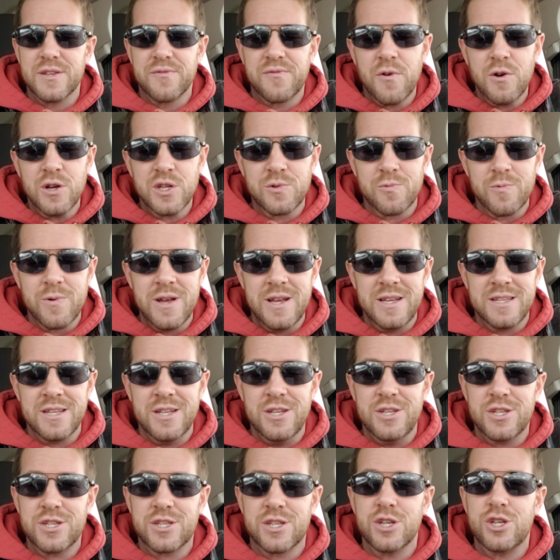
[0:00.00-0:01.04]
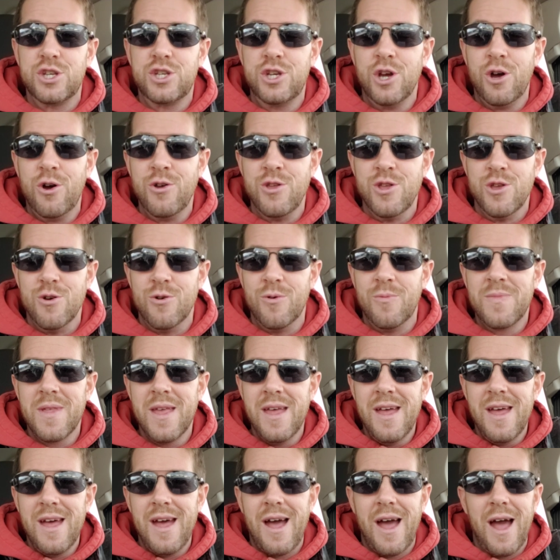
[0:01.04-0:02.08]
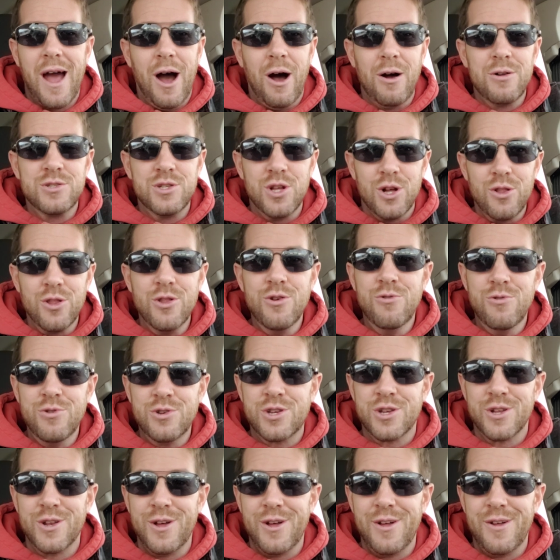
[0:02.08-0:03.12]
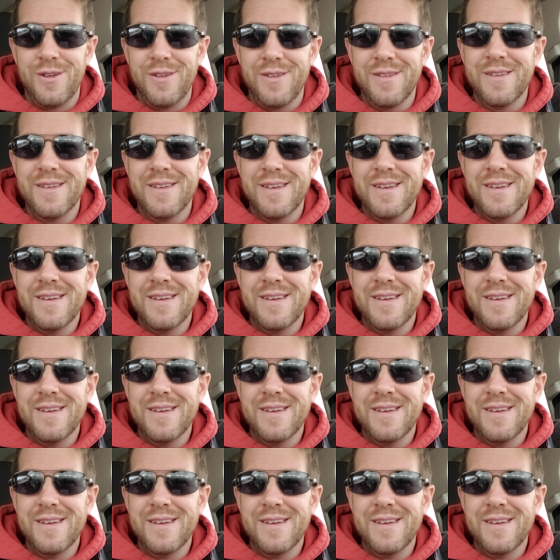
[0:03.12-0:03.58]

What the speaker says: The first reason is just to show you how delusional